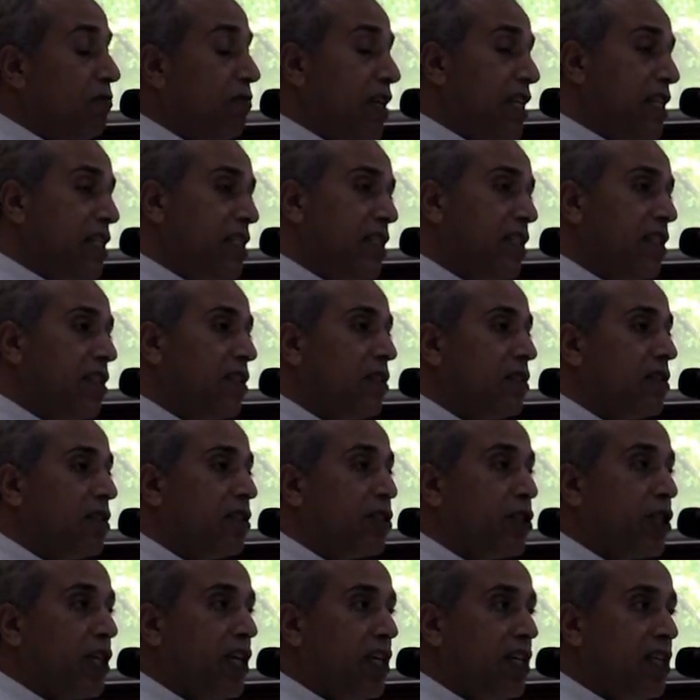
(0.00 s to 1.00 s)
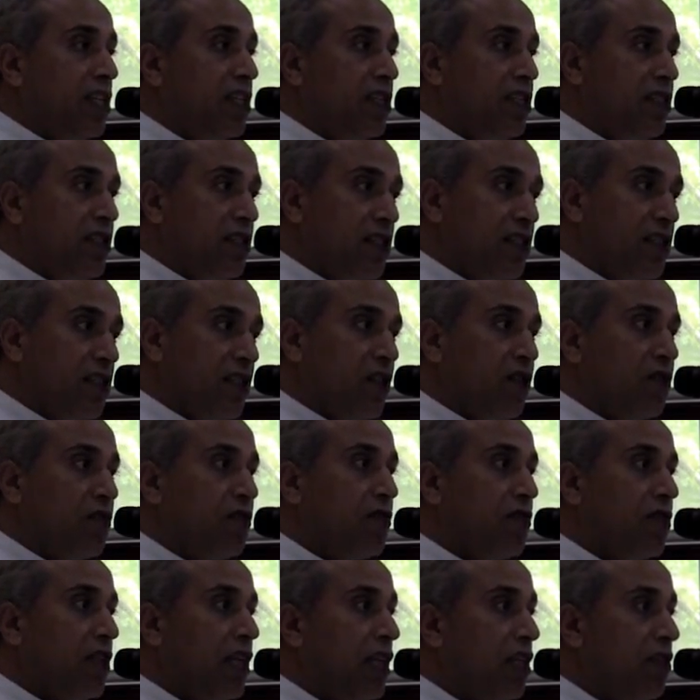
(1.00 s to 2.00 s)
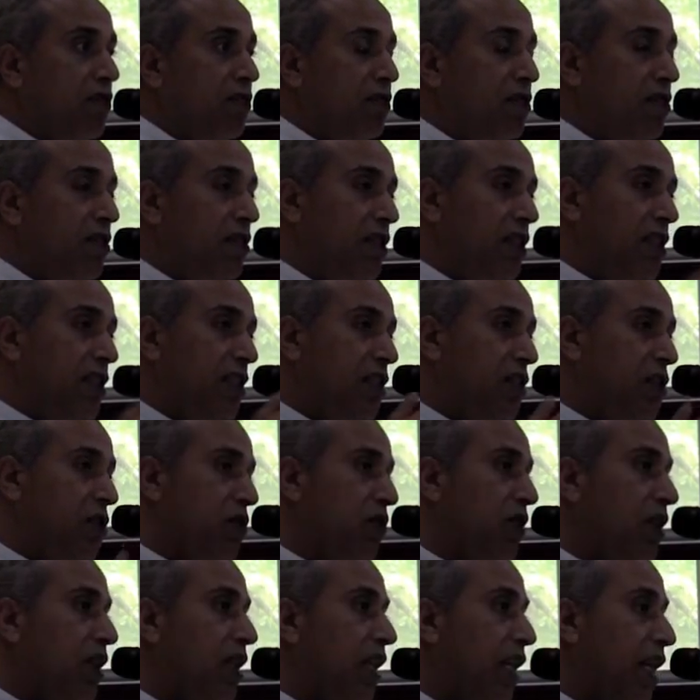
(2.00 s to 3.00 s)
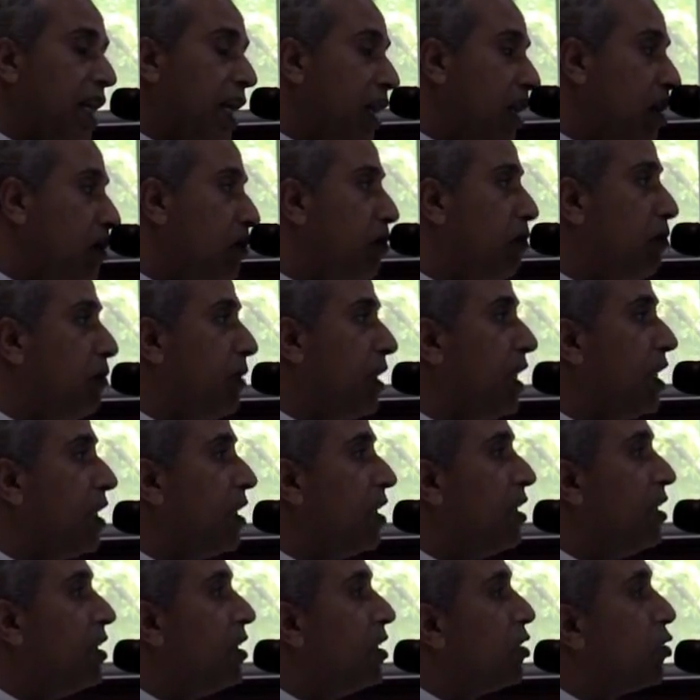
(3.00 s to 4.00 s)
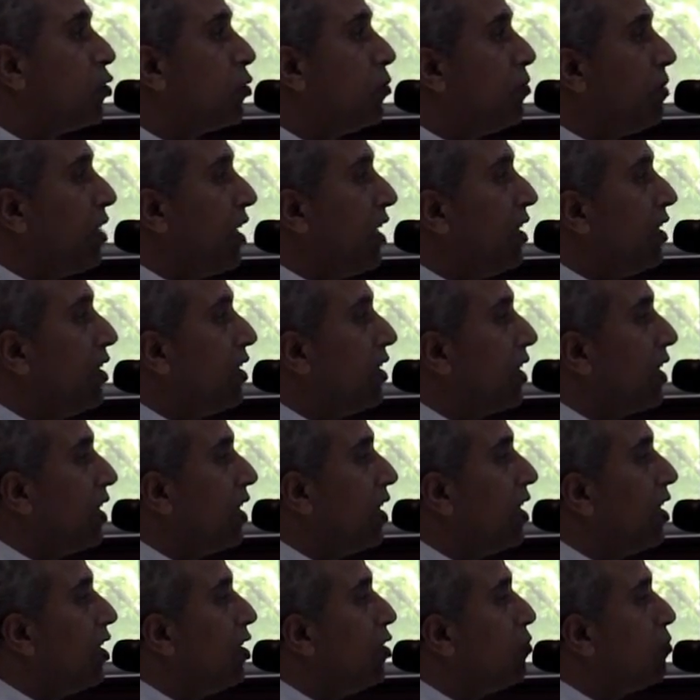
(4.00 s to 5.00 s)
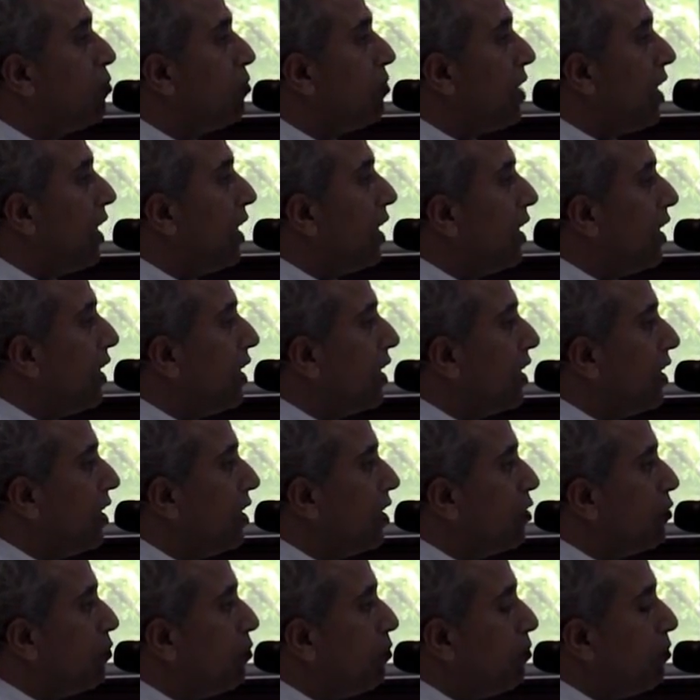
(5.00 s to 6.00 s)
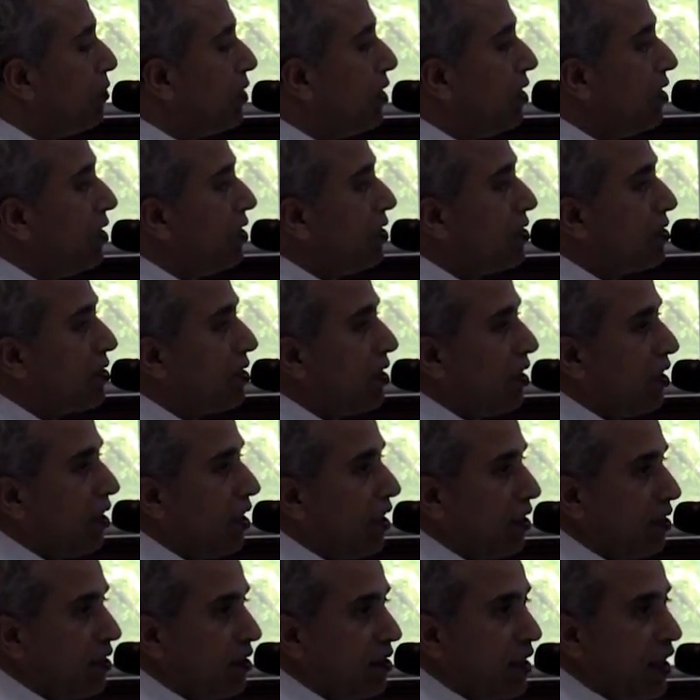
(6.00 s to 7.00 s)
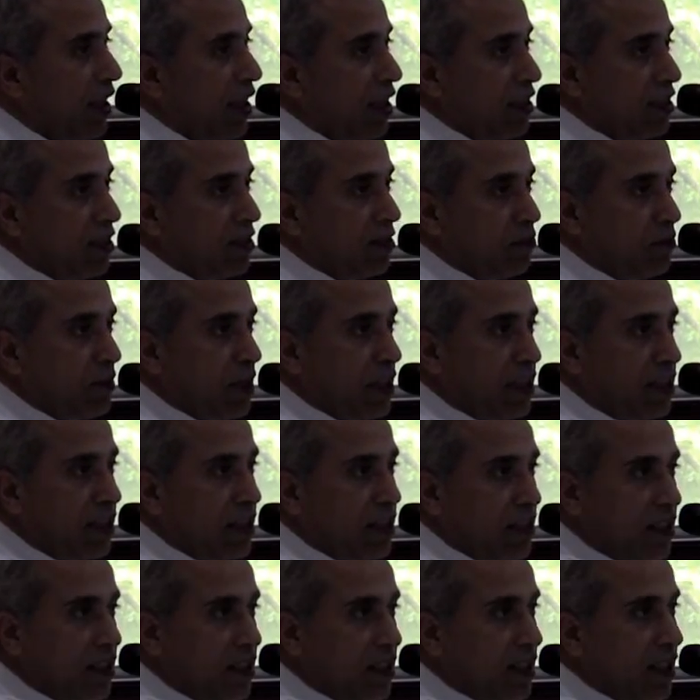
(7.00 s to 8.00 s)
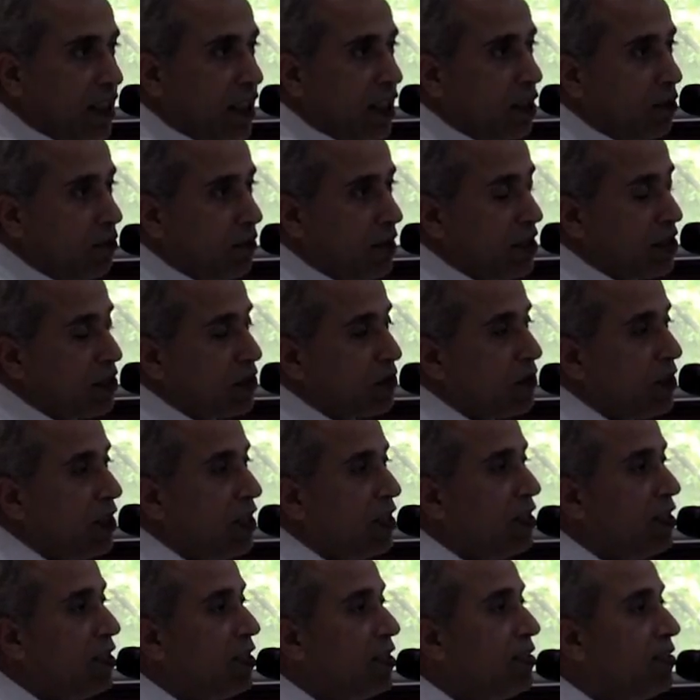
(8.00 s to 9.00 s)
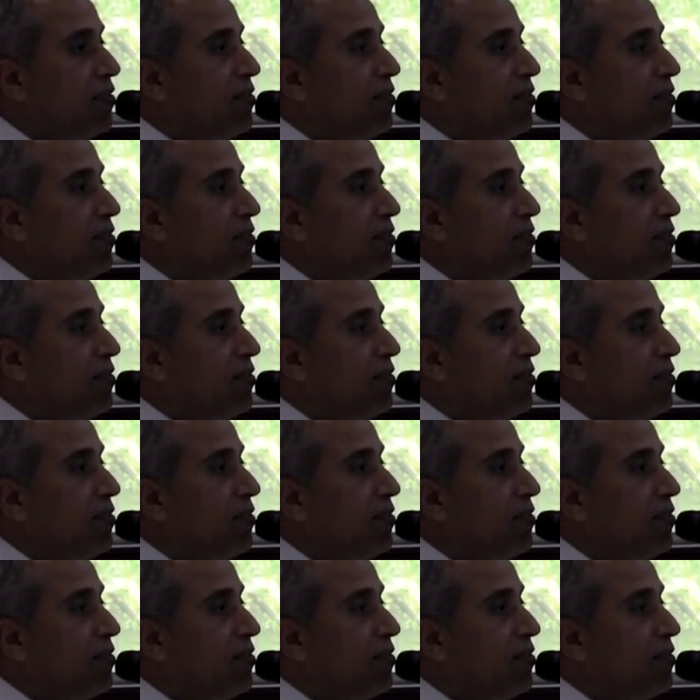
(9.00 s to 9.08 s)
facing challenges of life, these will help me to maintain my inner peace at that period in time as well.